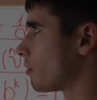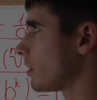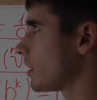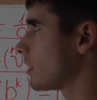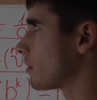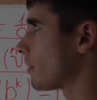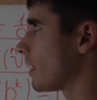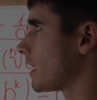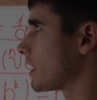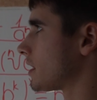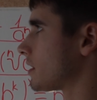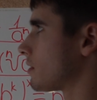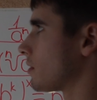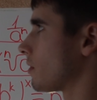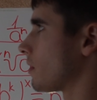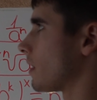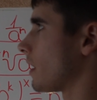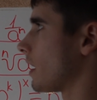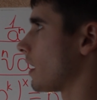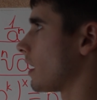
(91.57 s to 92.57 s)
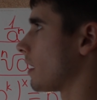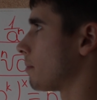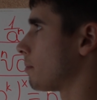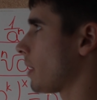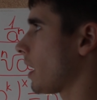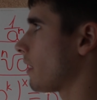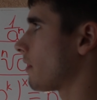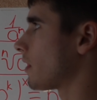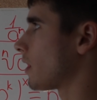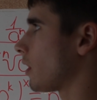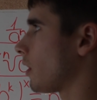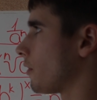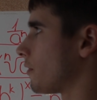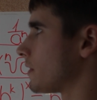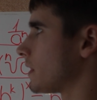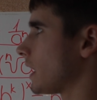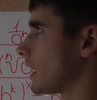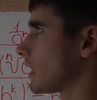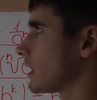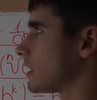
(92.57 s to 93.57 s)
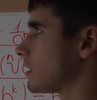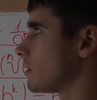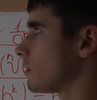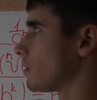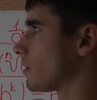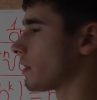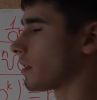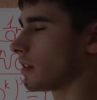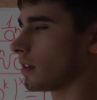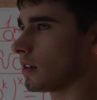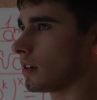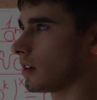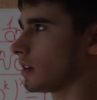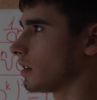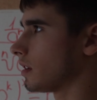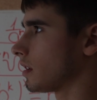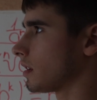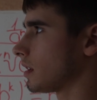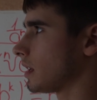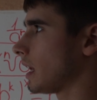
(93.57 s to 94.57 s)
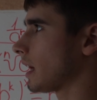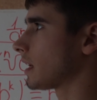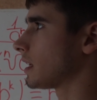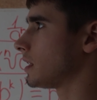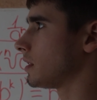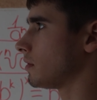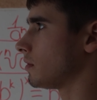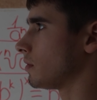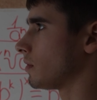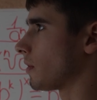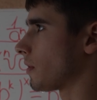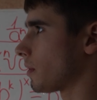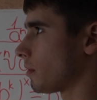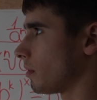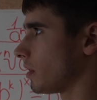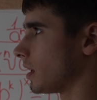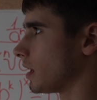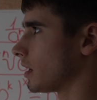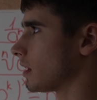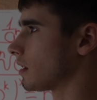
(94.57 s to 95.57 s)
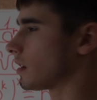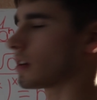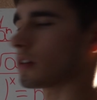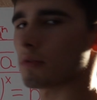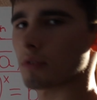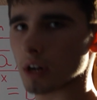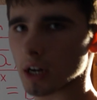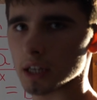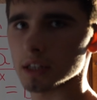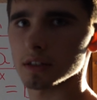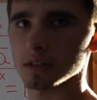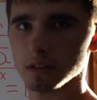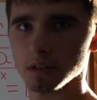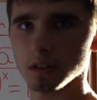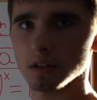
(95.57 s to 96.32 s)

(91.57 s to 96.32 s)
raised to the power of negative 3. Right.